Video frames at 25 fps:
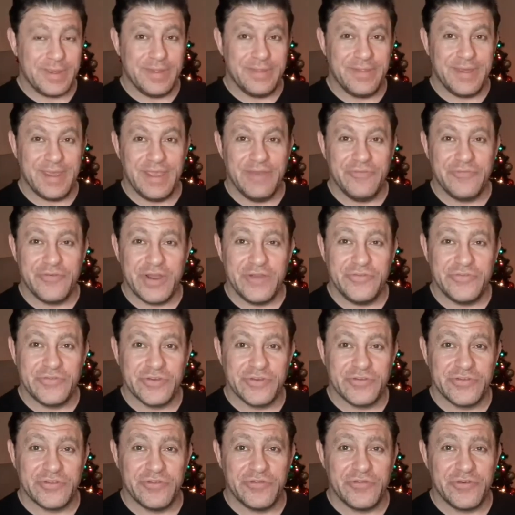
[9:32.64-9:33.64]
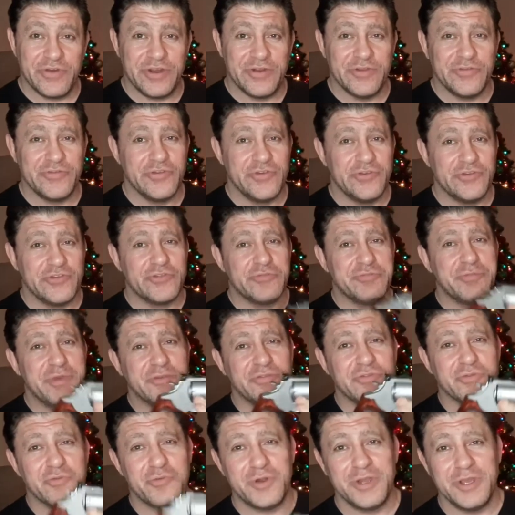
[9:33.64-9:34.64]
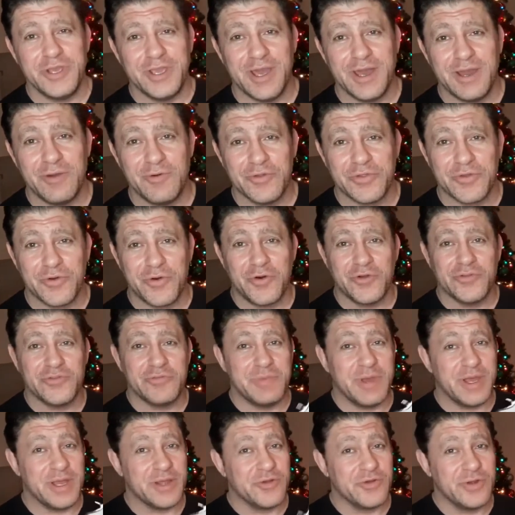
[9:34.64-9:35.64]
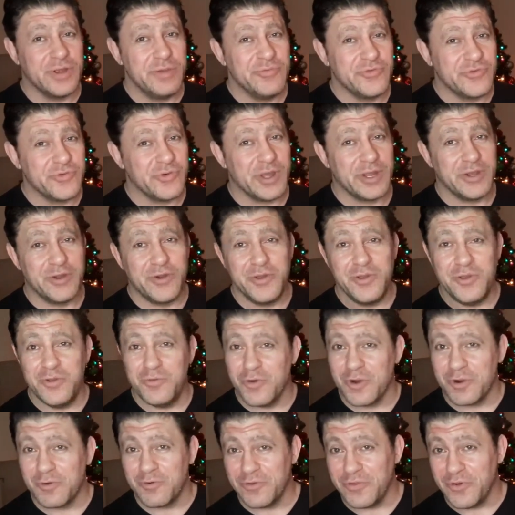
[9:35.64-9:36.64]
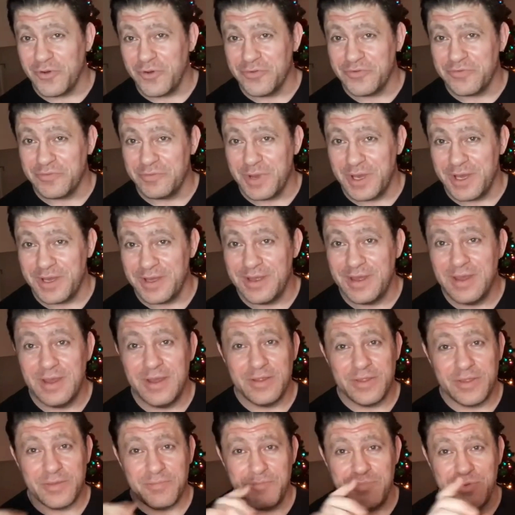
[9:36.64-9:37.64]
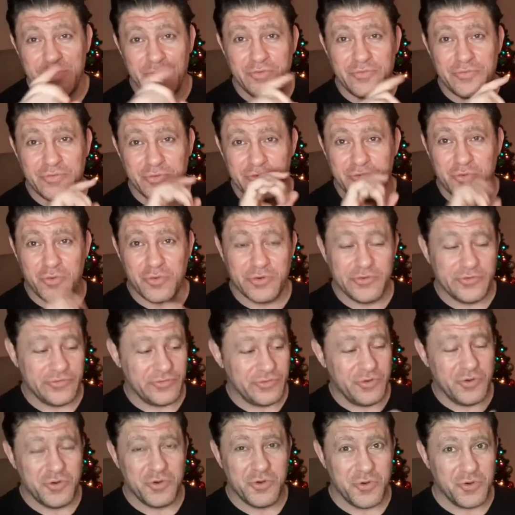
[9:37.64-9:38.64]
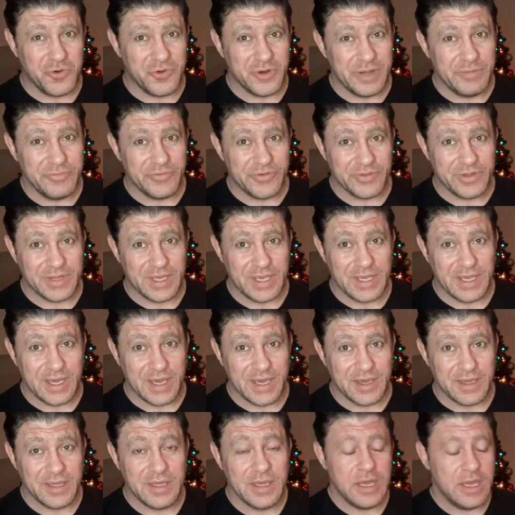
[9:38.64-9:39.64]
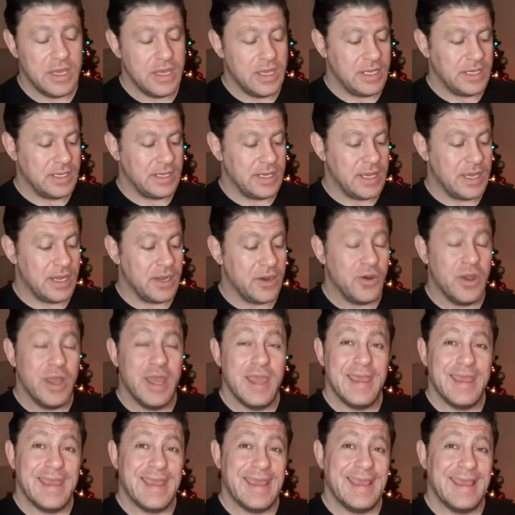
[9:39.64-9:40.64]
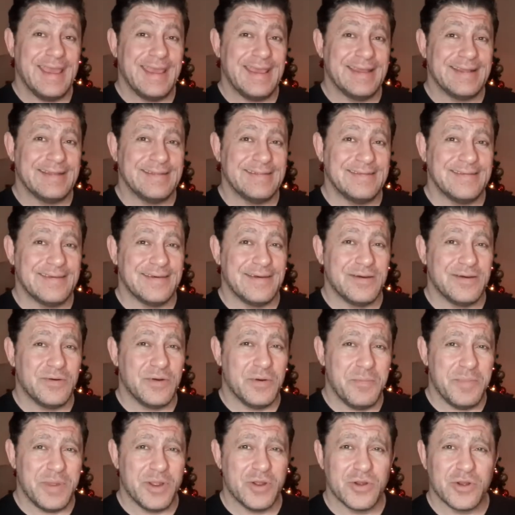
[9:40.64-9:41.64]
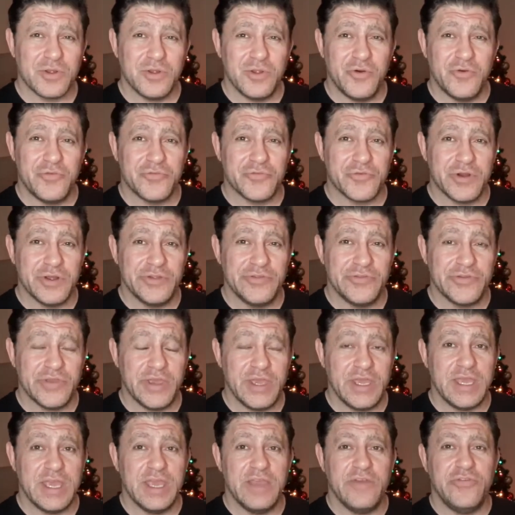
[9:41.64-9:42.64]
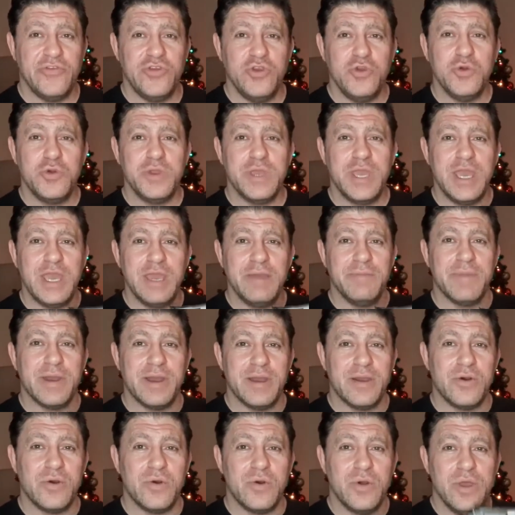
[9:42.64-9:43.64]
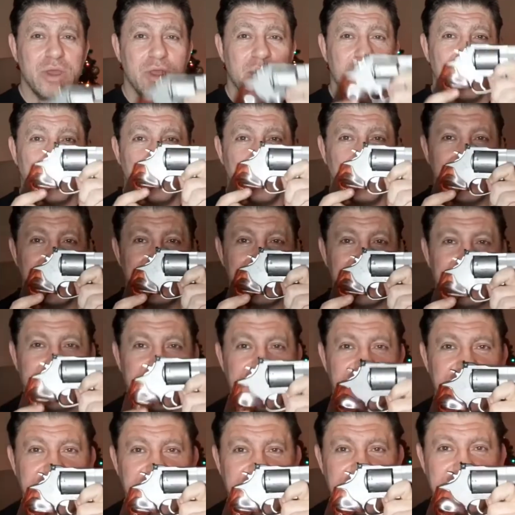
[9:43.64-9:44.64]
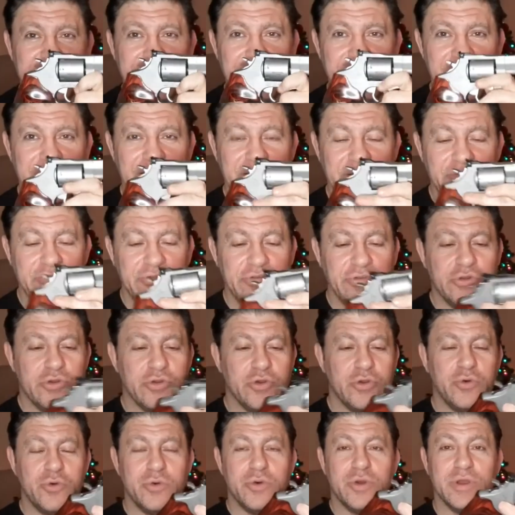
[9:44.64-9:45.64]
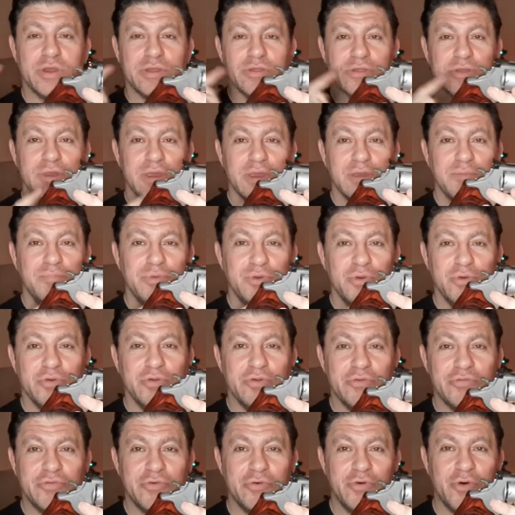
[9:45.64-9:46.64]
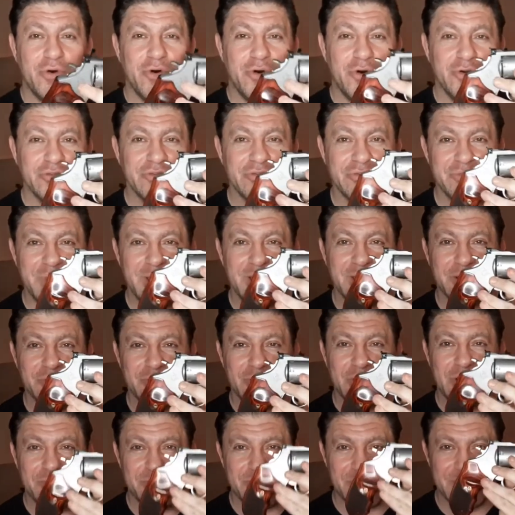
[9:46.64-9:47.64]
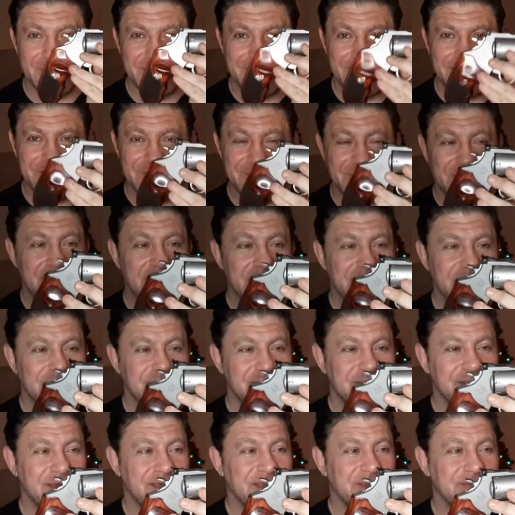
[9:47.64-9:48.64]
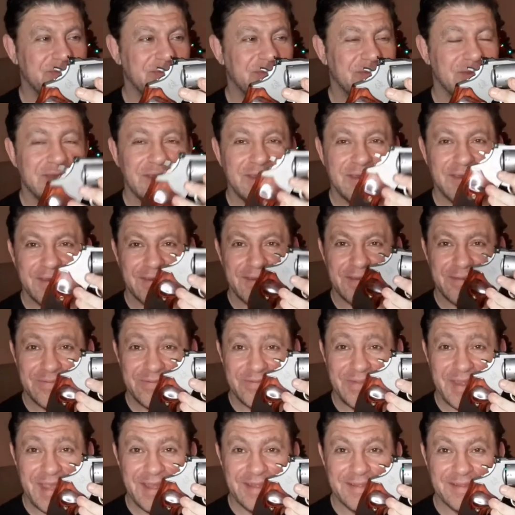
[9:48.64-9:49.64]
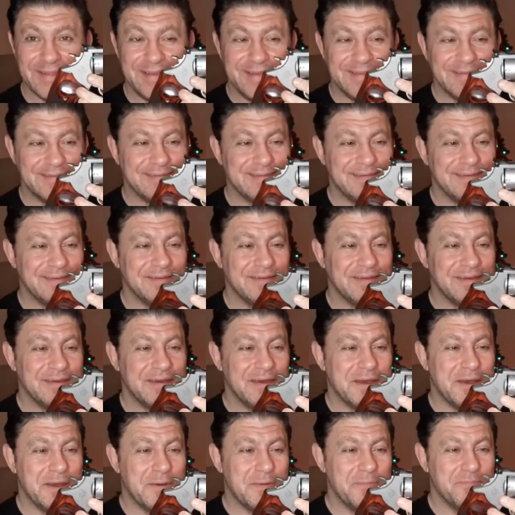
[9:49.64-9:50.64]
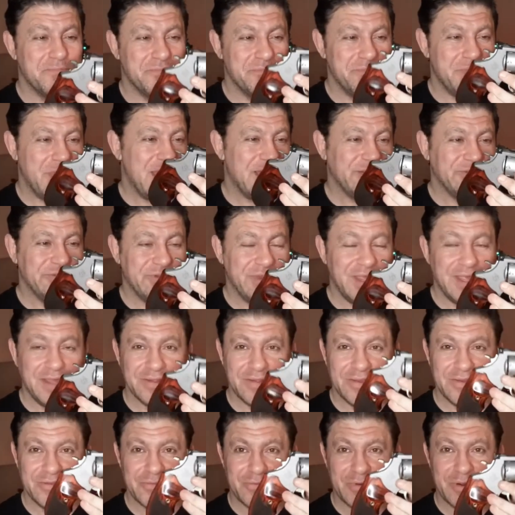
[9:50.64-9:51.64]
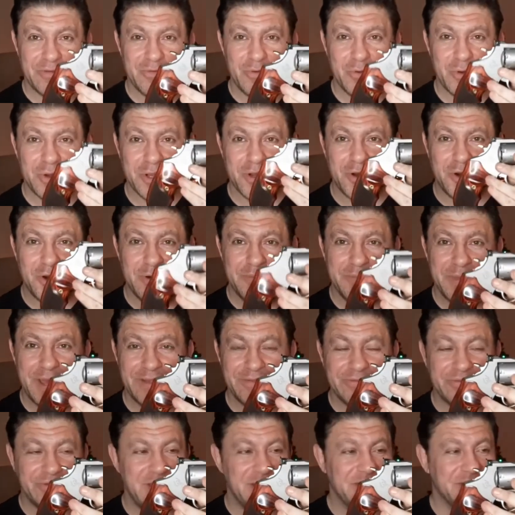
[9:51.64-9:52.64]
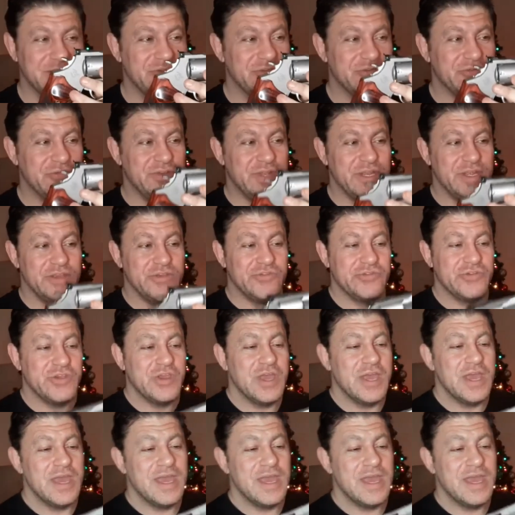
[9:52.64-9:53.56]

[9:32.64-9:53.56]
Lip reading: The 856 Defender series, especially when you got with the Altamont grips. So I know you work with Altamont, the beautiful Taurus logo grips that they got now, and Mariglow front sight. If you came out with a 692 with a beautiful Altamont grip and this nice stainless, matte stainless, whatever you want to call it, matte stainless finish,